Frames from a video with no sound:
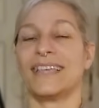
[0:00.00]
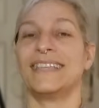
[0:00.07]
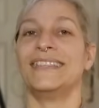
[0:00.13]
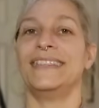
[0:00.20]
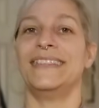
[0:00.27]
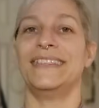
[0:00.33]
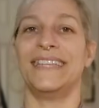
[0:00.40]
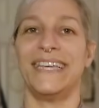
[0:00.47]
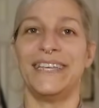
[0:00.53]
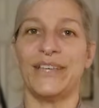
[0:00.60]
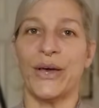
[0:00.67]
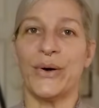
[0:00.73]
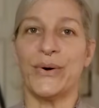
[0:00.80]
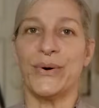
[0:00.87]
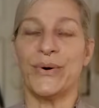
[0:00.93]

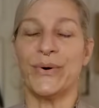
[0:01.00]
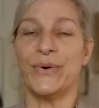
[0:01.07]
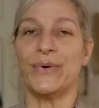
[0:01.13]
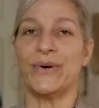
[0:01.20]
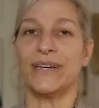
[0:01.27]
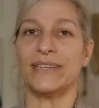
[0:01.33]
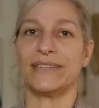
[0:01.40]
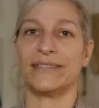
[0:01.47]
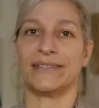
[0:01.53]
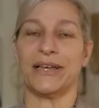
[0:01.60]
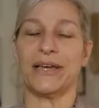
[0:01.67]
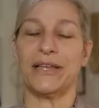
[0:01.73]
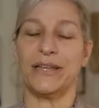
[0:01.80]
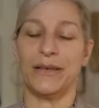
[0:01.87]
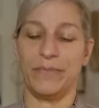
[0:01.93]
Leo,
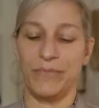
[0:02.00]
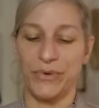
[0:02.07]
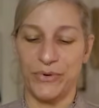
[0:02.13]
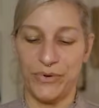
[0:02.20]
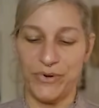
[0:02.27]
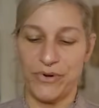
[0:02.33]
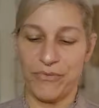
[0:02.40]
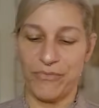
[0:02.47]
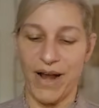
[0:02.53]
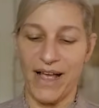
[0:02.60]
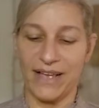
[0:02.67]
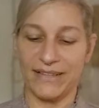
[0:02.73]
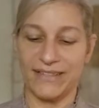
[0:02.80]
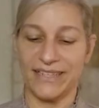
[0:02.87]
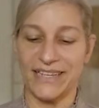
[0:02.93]
Sun, Moon,
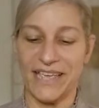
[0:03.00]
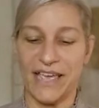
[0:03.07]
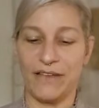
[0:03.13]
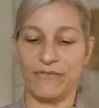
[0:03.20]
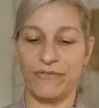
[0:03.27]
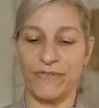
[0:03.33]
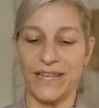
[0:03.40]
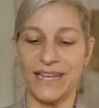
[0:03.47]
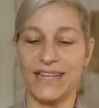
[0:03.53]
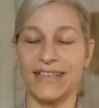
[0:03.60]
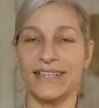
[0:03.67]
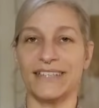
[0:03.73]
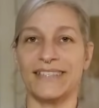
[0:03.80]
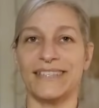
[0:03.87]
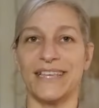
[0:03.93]
Rising, and
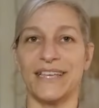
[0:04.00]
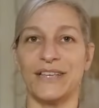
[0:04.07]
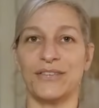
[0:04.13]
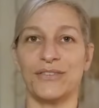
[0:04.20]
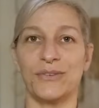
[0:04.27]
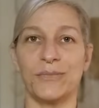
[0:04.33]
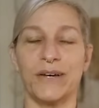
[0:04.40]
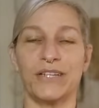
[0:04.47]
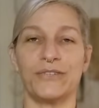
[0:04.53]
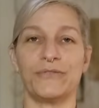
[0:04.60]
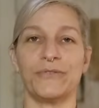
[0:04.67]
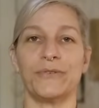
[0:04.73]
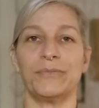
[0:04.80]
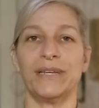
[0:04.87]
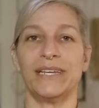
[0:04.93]
Venus. Thank you so much
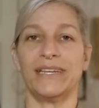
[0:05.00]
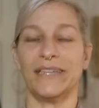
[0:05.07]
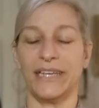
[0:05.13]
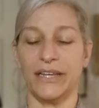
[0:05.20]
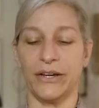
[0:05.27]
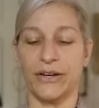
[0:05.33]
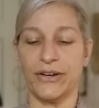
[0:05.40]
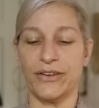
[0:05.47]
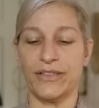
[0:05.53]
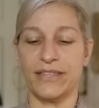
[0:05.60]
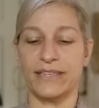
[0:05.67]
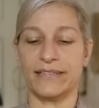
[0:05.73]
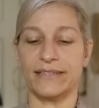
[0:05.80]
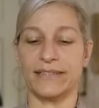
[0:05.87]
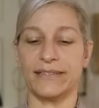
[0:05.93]
for being here.
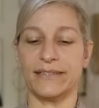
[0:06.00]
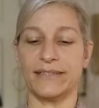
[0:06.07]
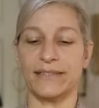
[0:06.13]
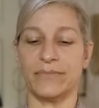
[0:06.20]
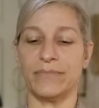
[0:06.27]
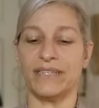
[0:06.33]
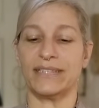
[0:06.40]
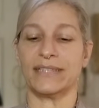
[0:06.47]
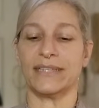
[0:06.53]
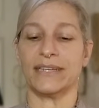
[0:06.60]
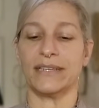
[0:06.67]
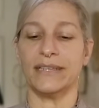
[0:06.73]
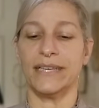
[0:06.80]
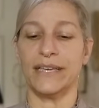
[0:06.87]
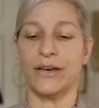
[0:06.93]
This is the Mystic
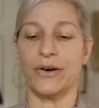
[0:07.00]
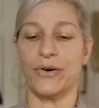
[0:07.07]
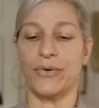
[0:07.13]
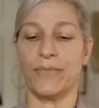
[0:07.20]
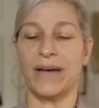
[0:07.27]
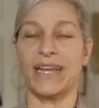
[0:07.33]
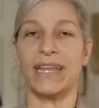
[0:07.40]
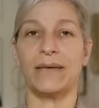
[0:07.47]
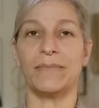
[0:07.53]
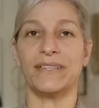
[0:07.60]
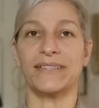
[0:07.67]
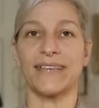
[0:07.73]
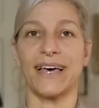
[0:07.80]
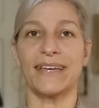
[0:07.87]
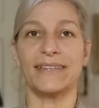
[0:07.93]
Leo. My name
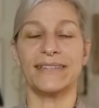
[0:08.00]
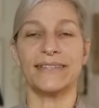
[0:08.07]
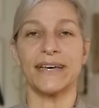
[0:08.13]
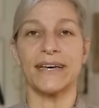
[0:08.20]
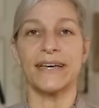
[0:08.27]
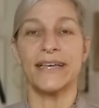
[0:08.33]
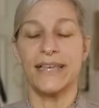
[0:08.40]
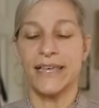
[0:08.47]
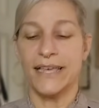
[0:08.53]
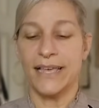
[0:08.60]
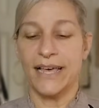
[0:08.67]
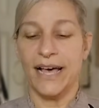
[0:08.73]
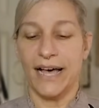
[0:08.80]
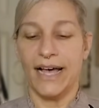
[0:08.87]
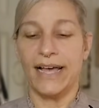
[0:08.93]
is Isa.
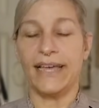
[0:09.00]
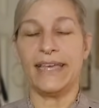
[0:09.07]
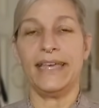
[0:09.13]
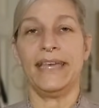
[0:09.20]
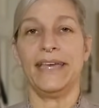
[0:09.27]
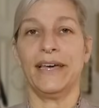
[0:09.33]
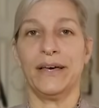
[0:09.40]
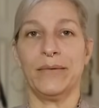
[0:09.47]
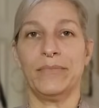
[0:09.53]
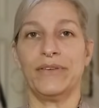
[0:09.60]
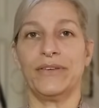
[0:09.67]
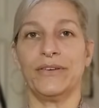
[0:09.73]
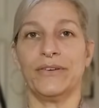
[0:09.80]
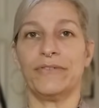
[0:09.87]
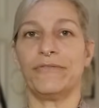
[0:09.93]
I am
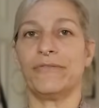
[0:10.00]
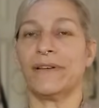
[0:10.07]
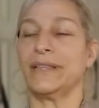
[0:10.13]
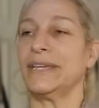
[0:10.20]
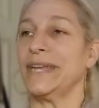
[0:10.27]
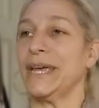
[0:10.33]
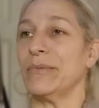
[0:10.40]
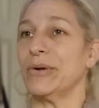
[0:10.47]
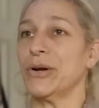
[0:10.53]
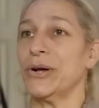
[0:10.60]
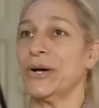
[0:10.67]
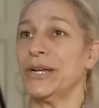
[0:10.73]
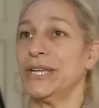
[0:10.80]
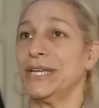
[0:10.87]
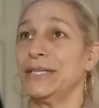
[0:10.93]
your friendly
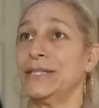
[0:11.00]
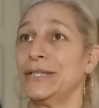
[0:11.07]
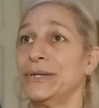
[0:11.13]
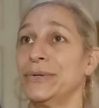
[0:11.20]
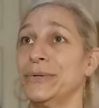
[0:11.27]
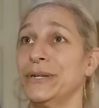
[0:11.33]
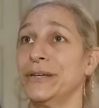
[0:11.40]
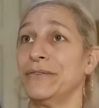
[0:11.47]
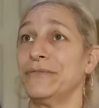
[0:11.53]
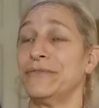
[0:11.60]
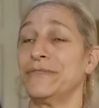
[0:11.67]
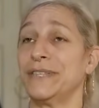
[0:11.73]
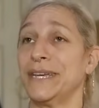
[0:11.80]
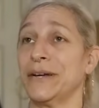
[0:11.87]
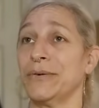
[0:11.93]
neighborhood intuitive
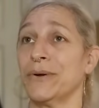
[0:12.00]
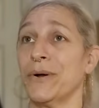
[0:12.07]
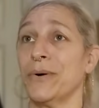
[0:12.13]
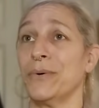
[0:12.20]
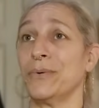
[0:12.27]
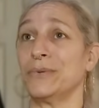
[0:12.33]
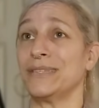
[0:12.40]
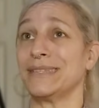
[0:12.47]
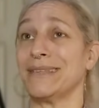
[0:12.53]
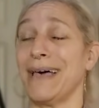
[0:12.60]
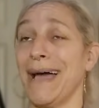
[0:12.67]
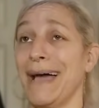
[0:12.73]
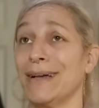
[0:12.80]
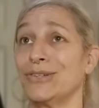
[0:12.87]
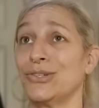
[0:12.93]
tarot
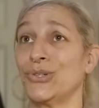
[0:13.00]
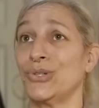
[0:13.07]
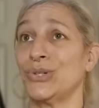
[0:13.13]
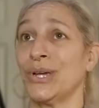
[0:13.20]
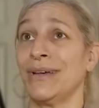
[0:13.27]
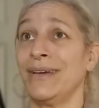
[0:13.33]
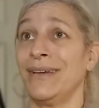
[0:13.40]
slash